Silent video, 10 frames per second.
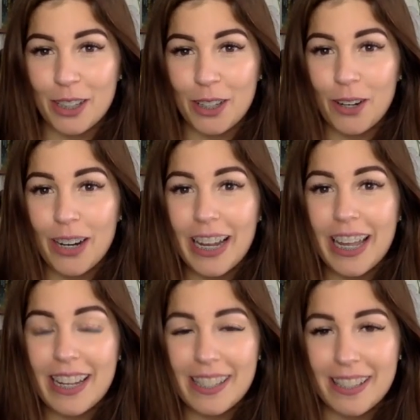Your
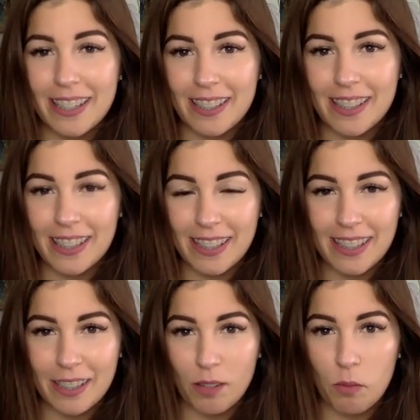innocence is
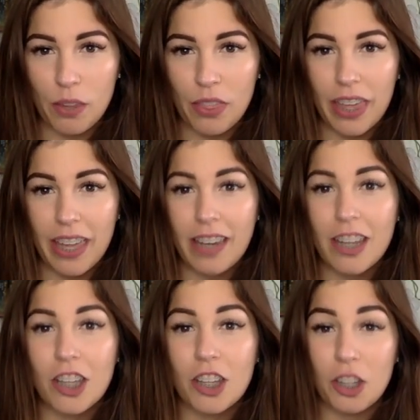still
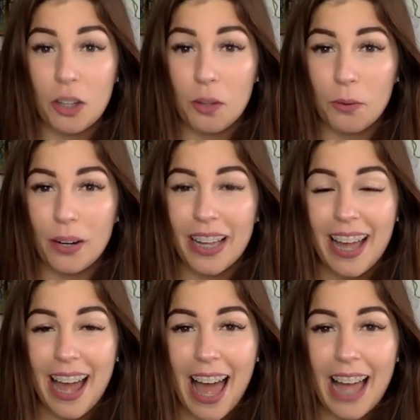within you,
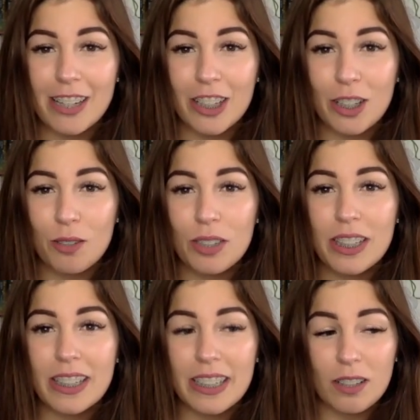and you
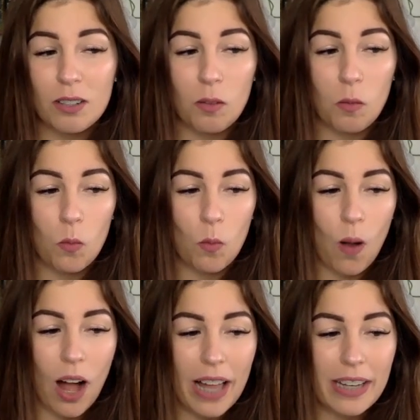still
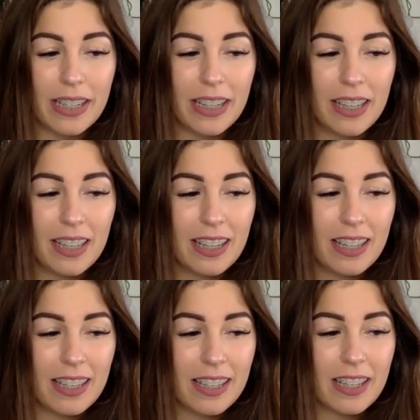want
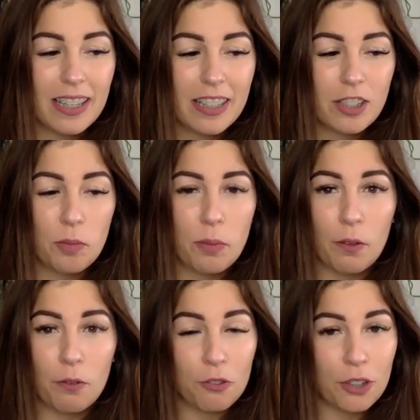to
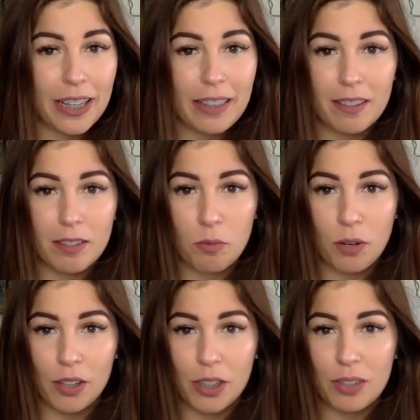be free in this
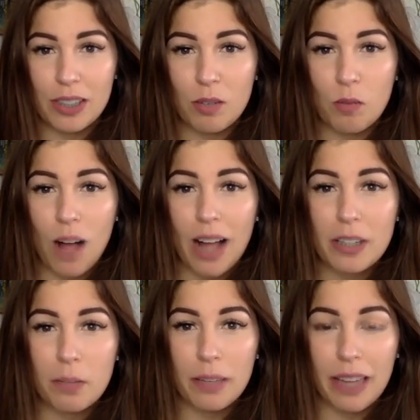world. You still
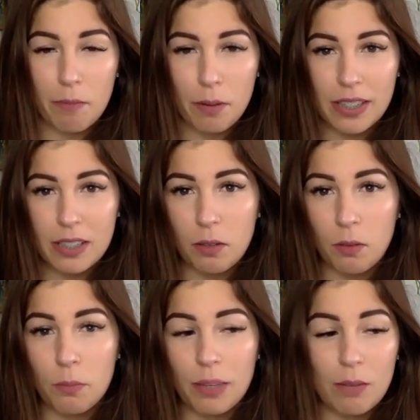want to be able
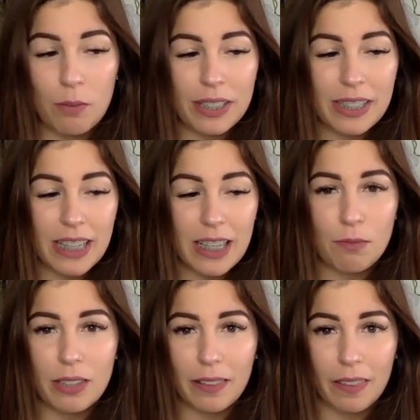to be
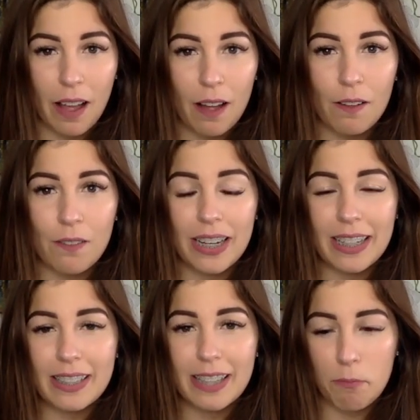received and loved and
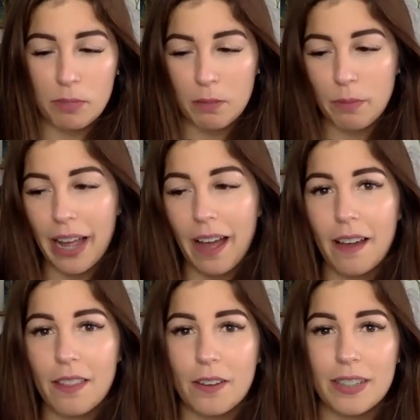accepted by
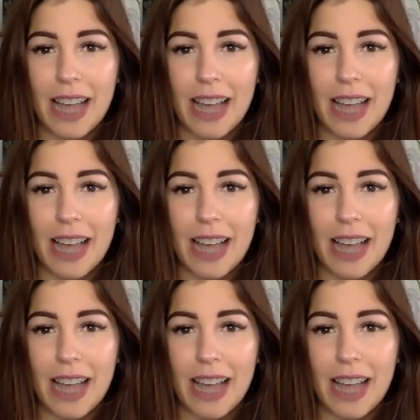others.